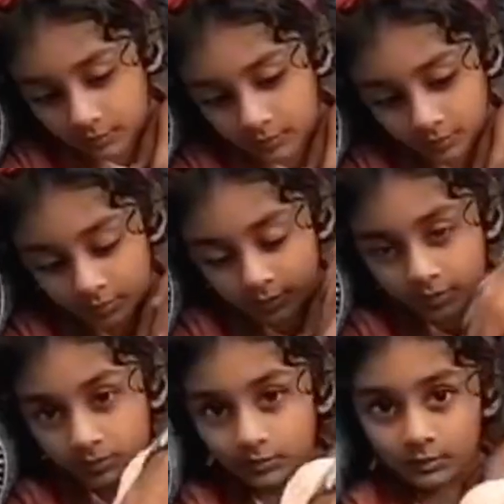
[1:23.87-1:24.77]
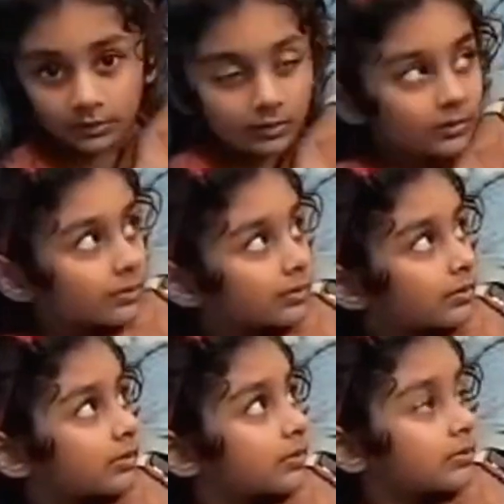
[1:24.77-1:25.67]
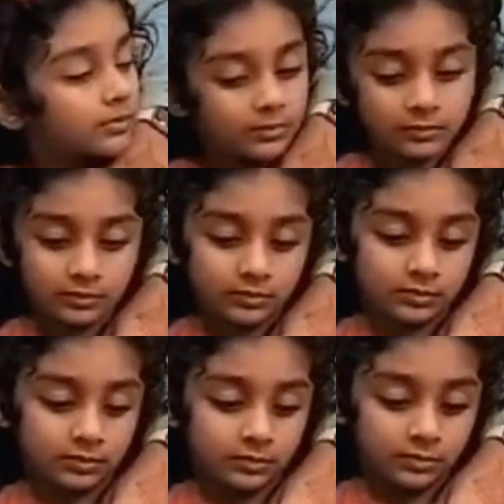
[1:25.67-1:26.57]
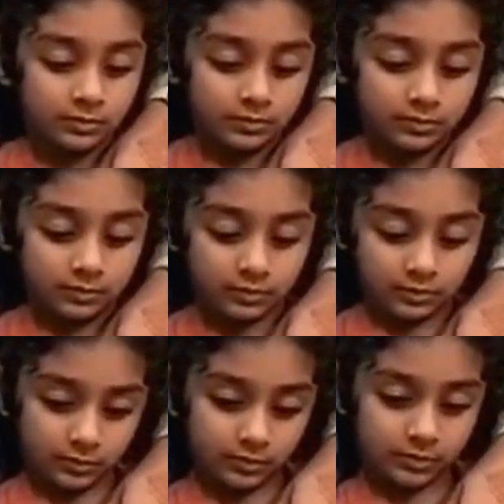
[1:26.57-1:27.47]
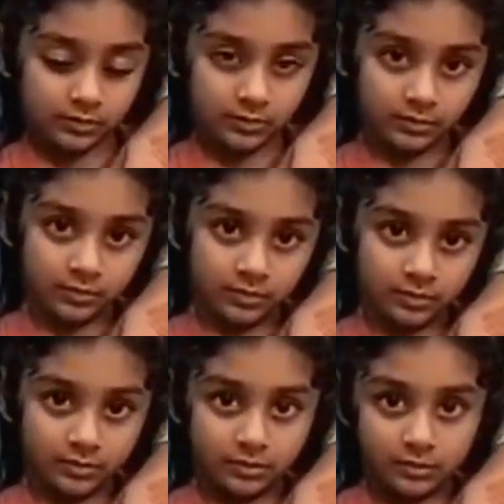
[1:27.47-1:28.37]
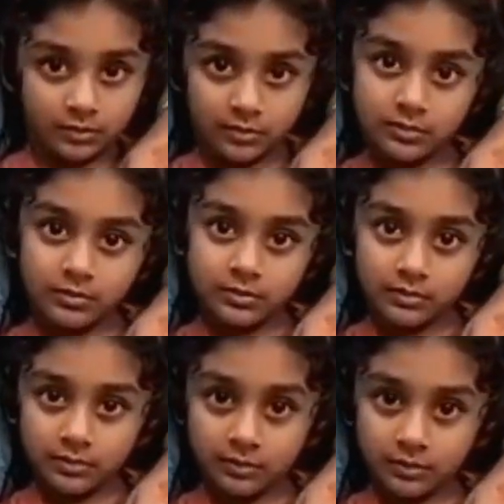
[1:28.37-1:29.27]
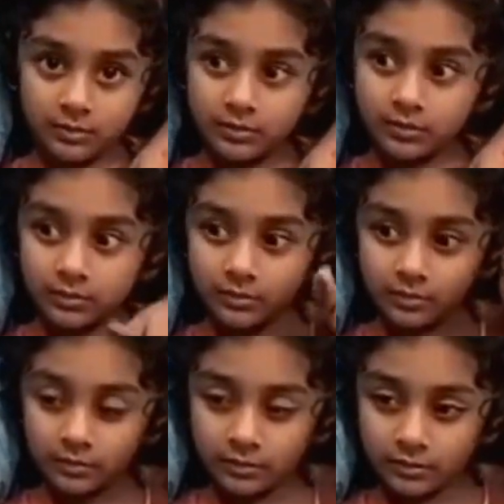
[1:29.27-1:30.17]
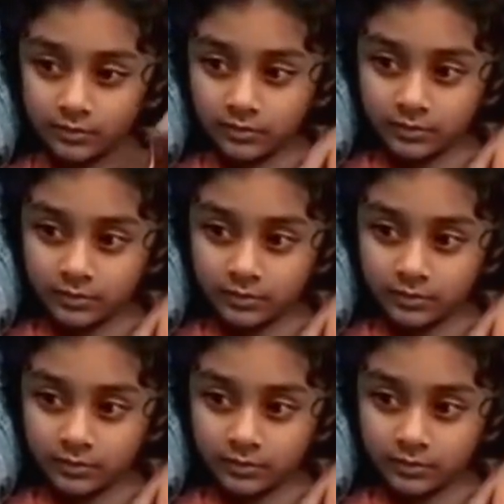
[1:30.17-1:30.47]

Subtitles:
The person shown says nothing.